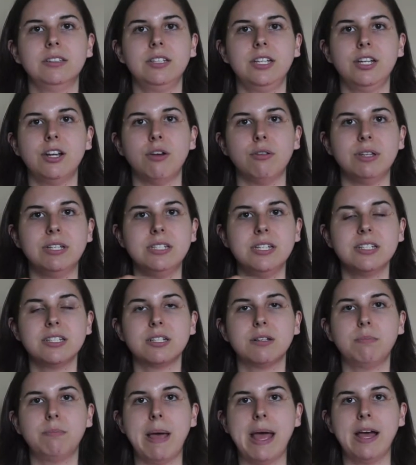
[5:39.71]
you know, the
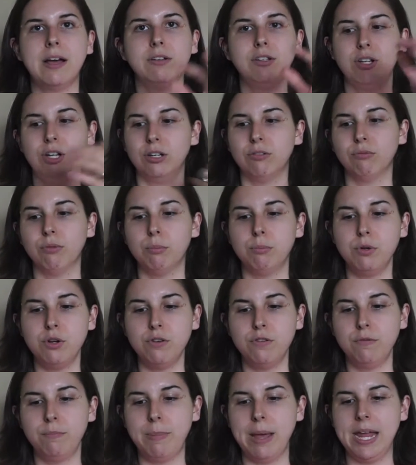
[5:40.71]
disc bound, you can
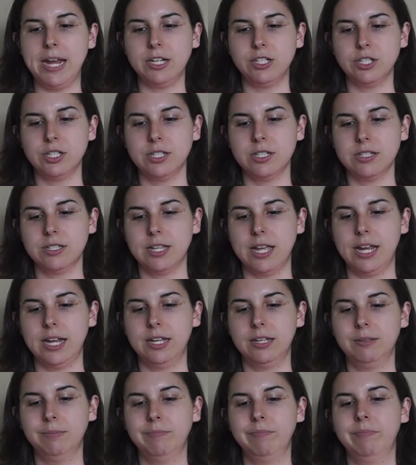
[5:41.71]
remove pages,
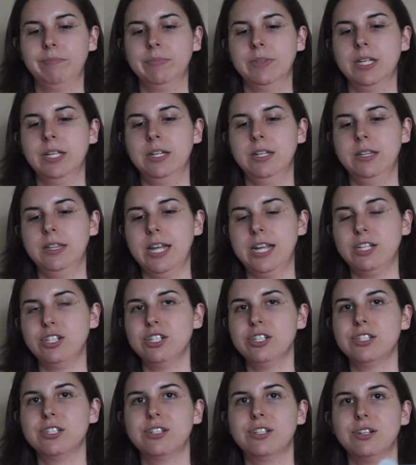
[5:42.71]
like they
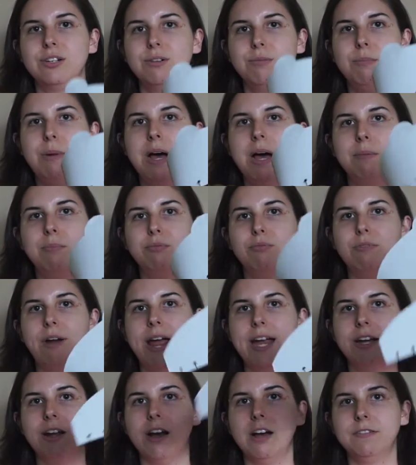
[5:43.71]
just pop
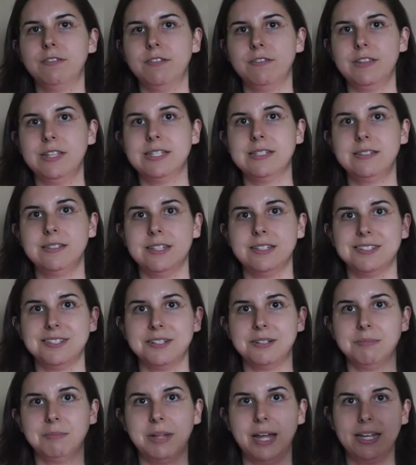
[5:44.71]
right off of this
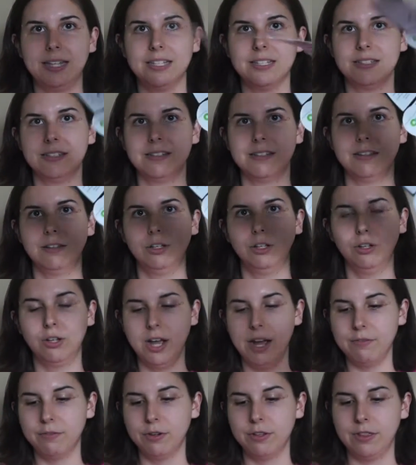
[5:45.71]
system. Like this is the little
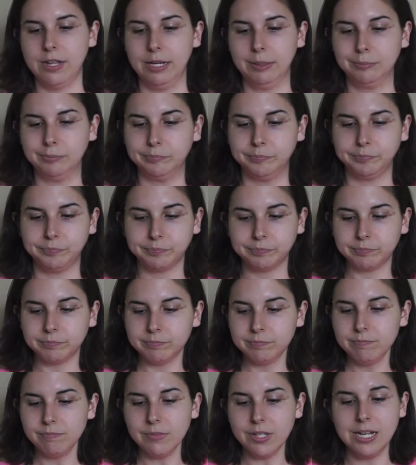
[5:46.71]
cover thing.
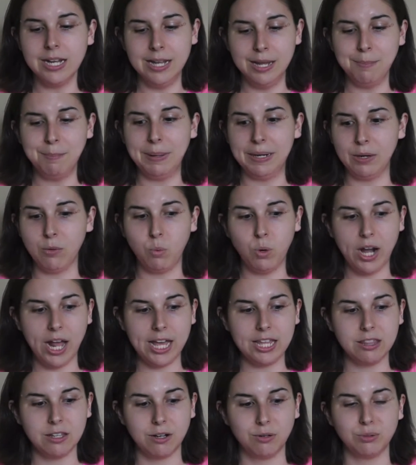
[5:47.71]
But what
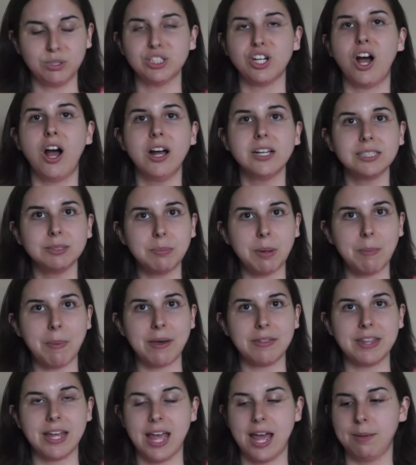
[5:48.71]
I thought was awesome
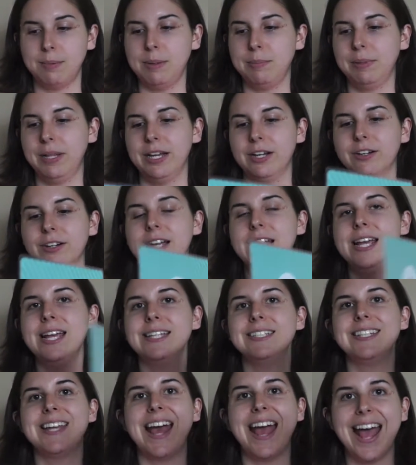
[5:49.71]
about the Happy Planner
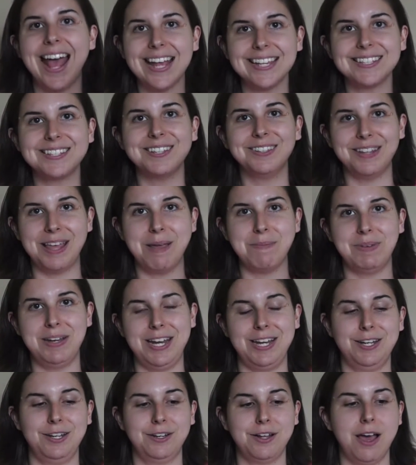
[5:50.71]
is it has the
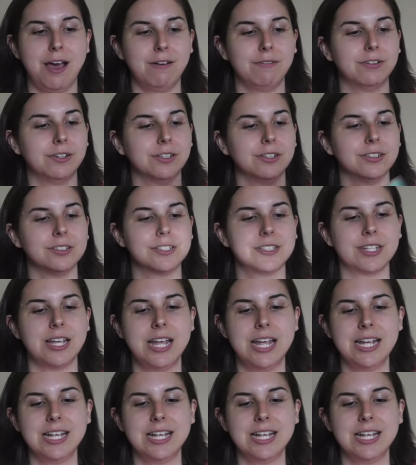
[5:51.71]
laminated covers,